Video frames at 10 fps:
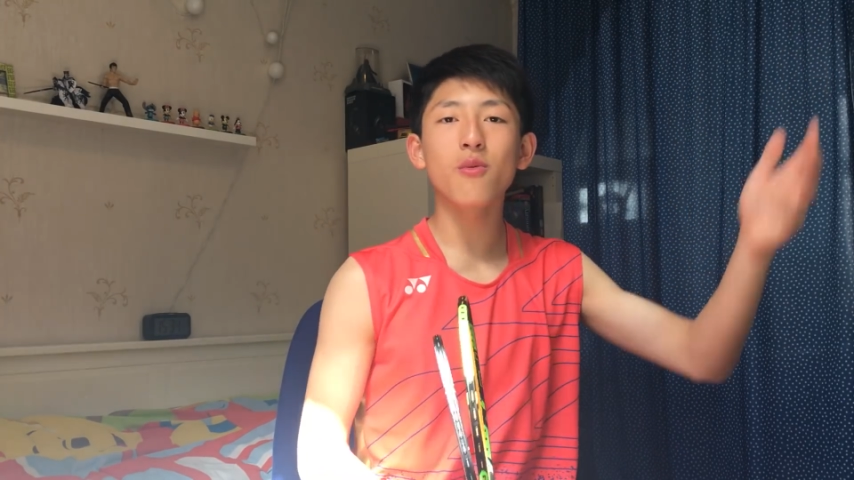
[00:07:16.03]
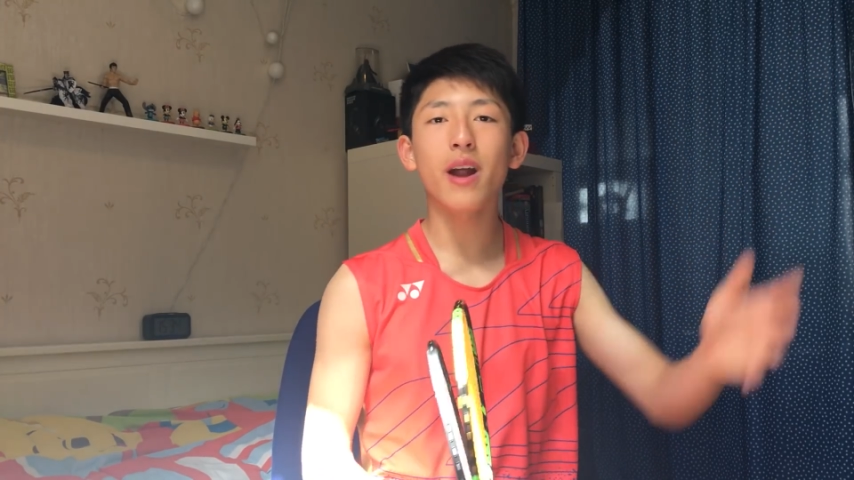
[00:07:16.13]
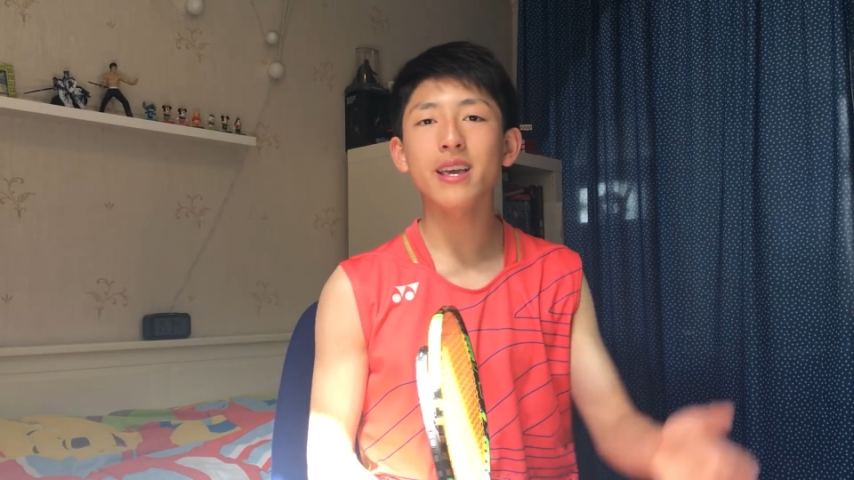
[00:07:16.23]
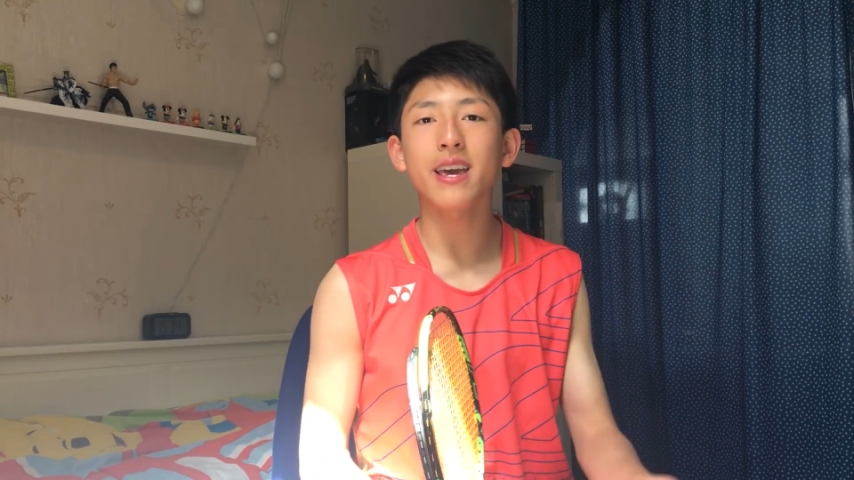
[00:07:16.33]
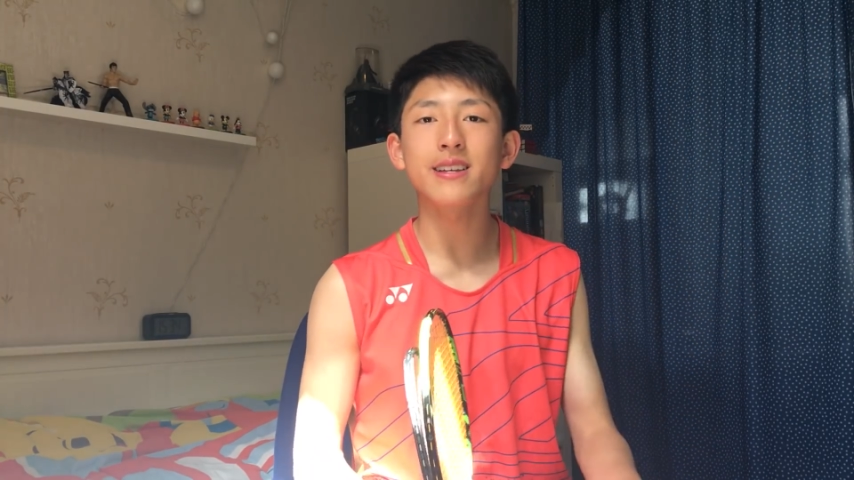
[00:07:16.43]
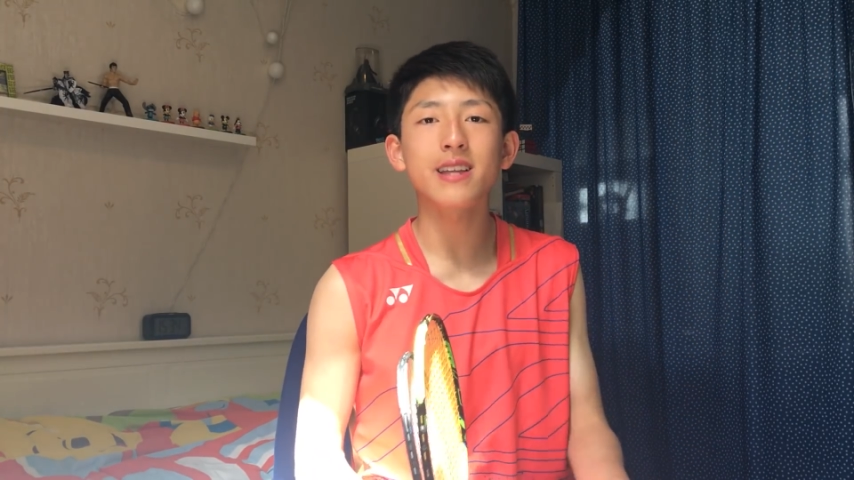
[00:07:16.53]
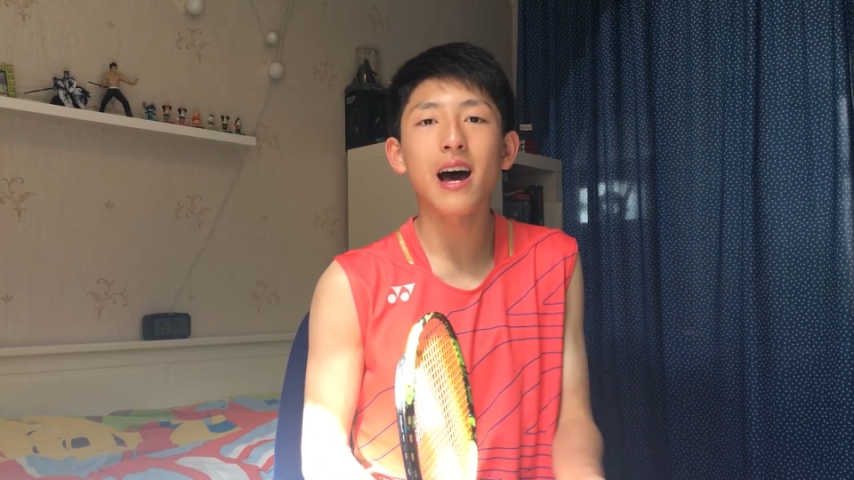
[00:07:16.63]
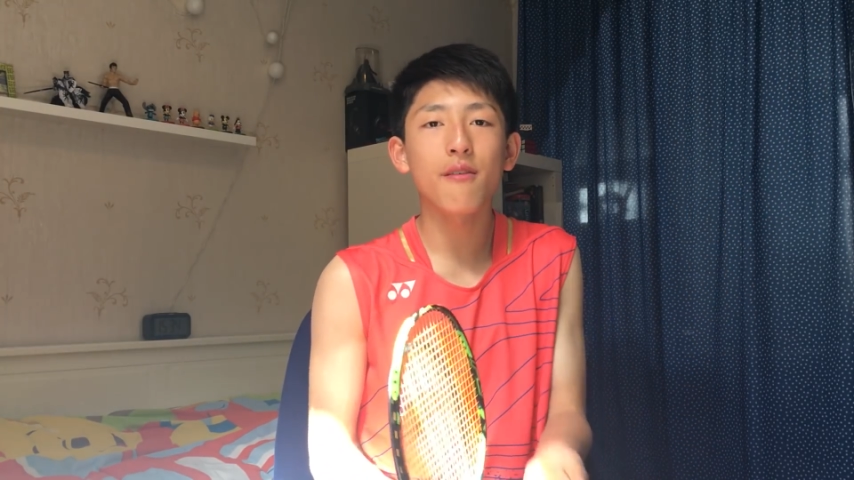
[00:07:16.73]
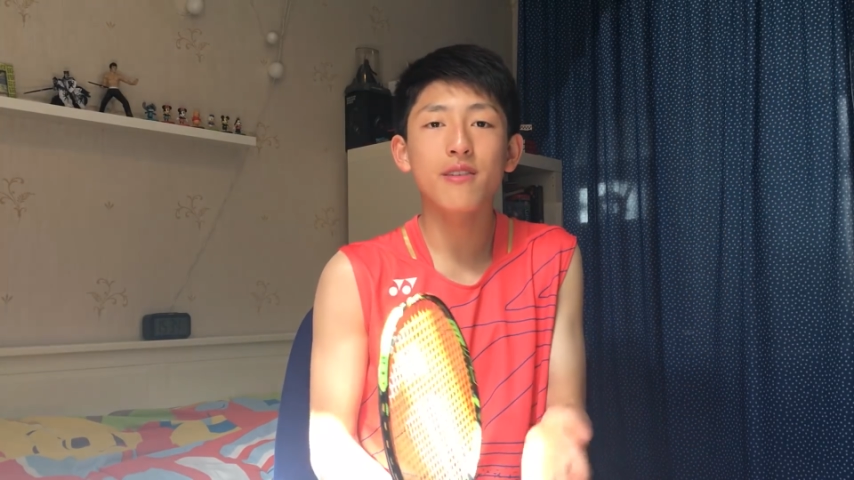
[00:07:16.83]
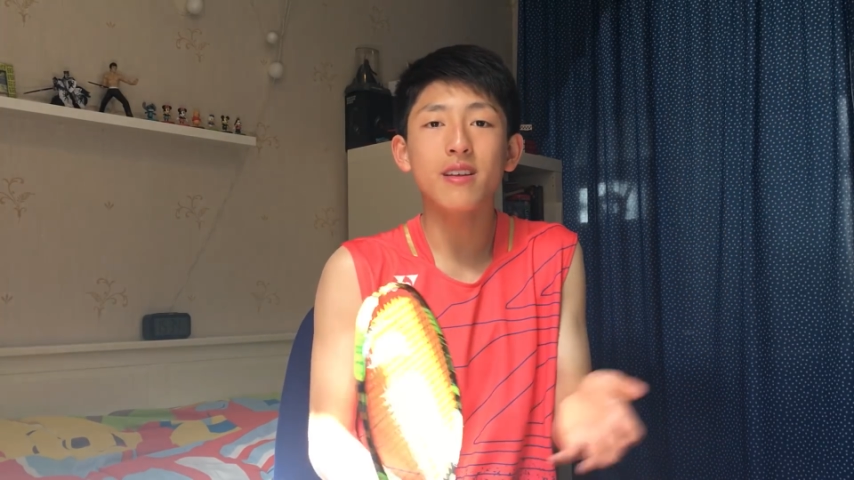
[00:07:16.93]
rackets that
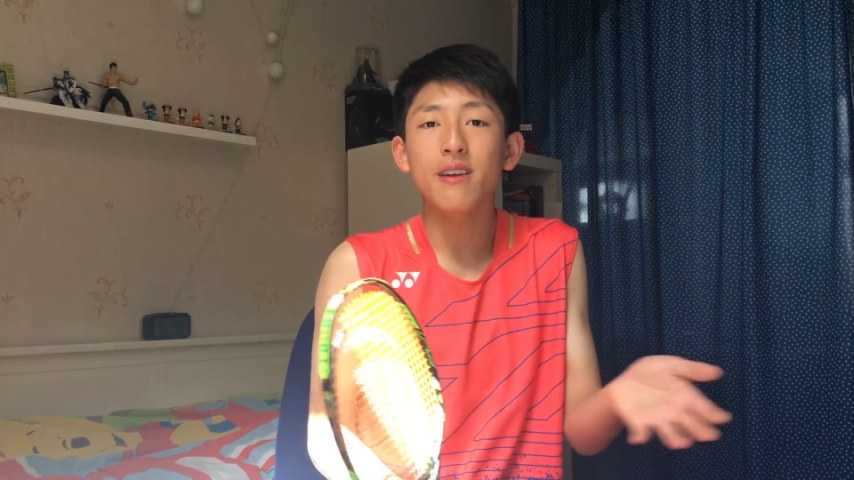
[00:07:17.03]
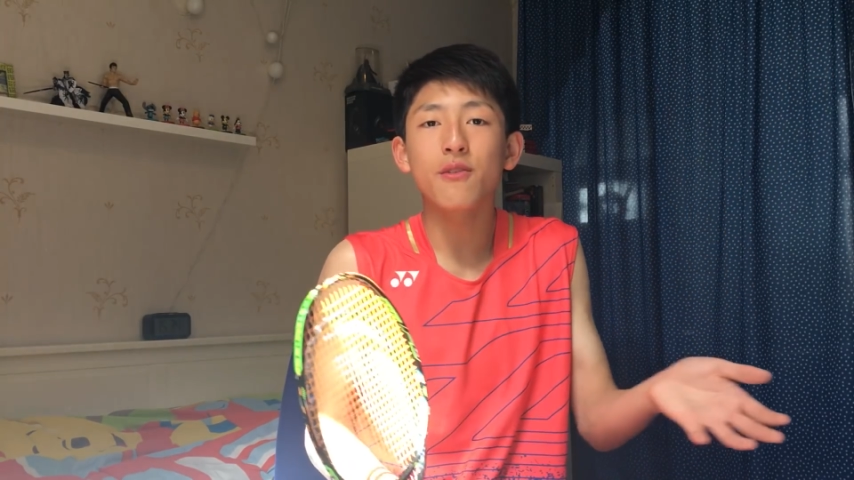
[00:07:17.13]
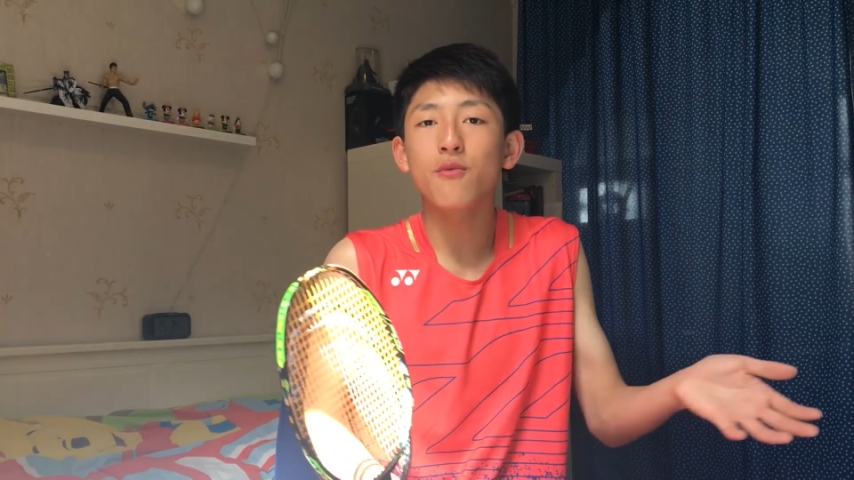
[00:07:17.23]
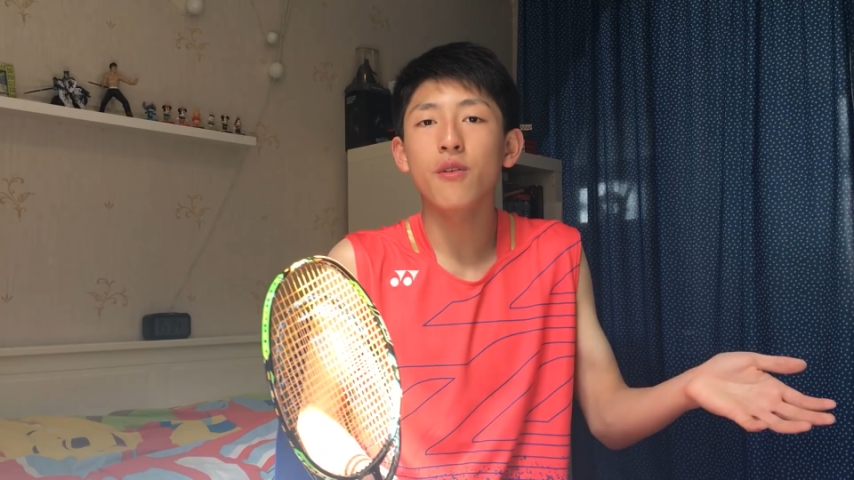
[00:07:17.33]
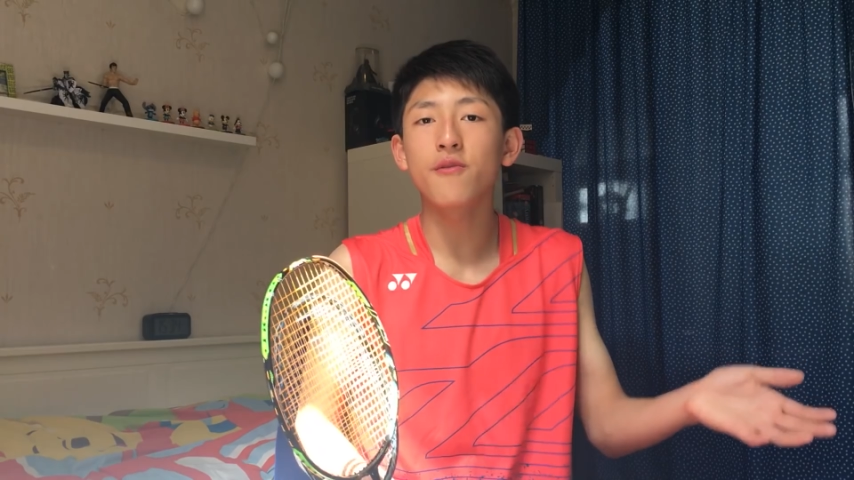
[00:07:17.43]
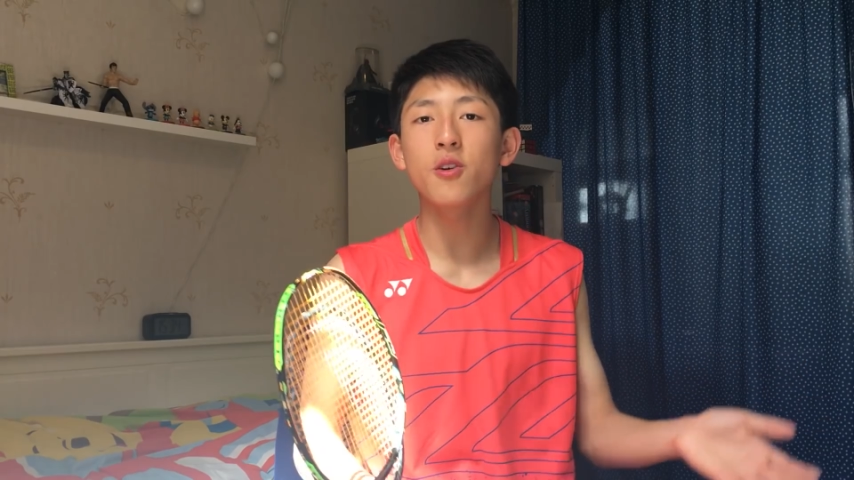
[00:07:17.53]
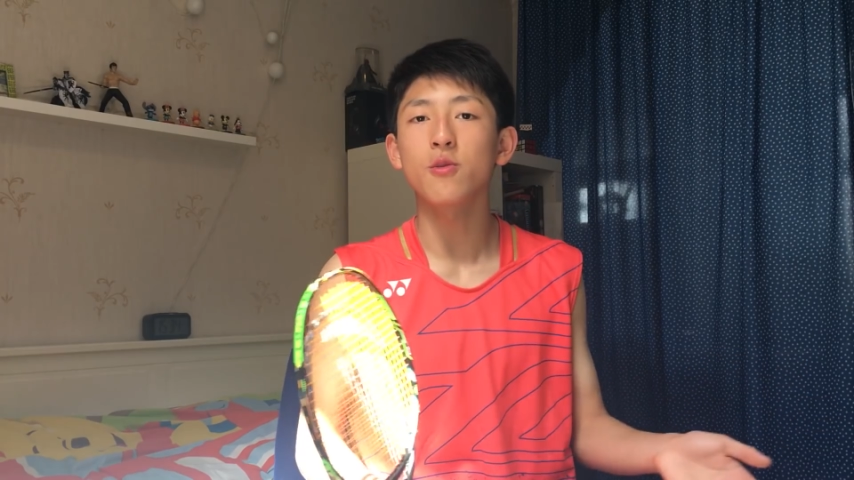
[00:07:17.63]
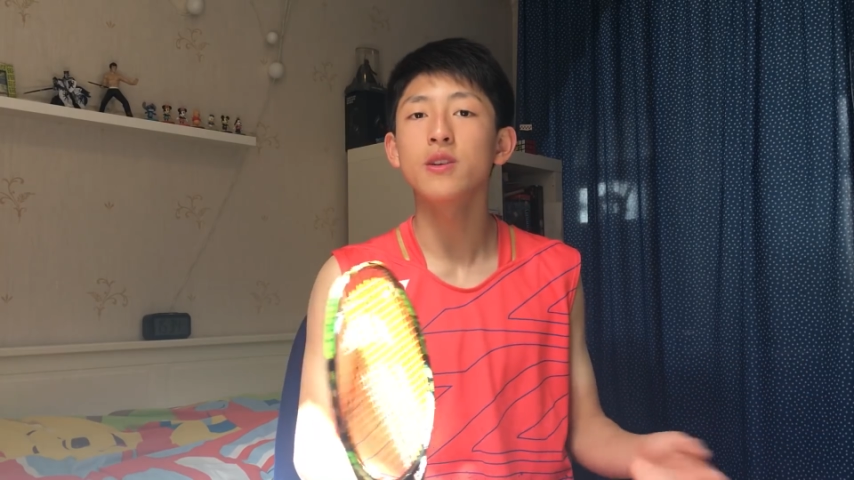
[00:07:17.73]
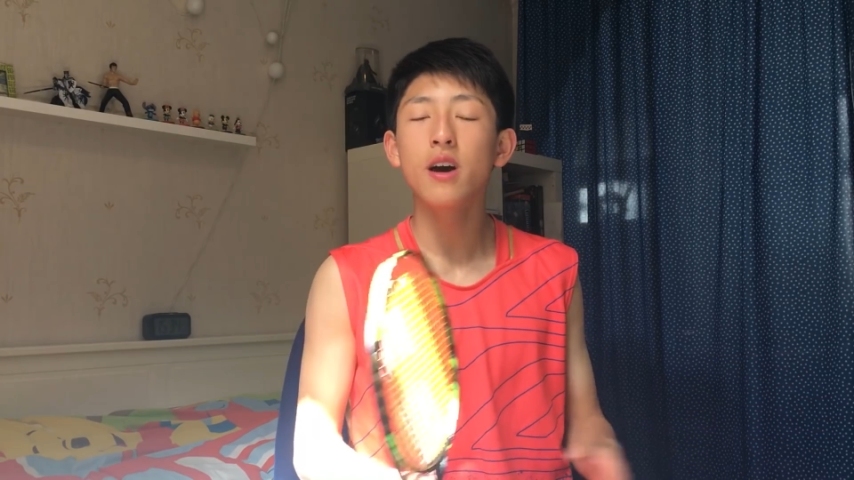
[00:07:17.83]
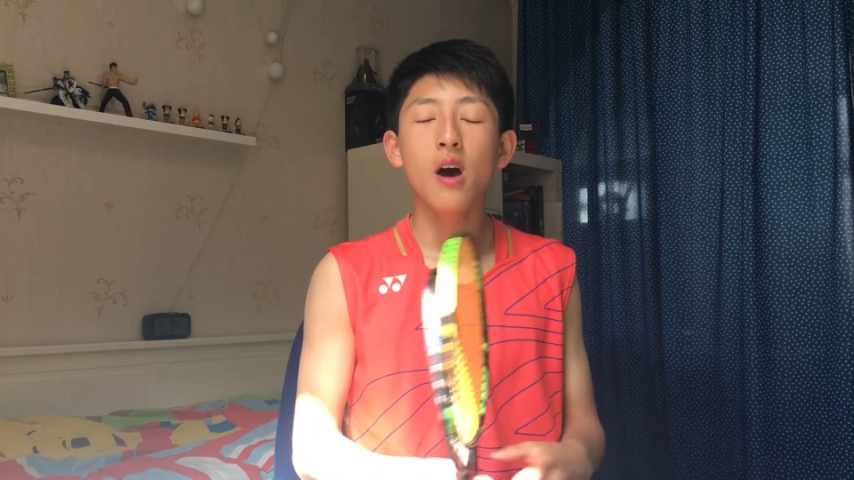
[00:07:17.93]
I haven't even
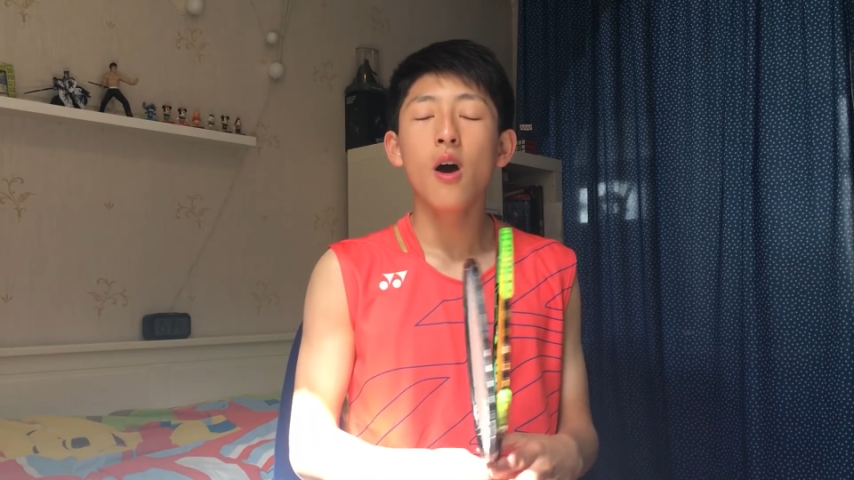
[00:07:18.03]
reviewed.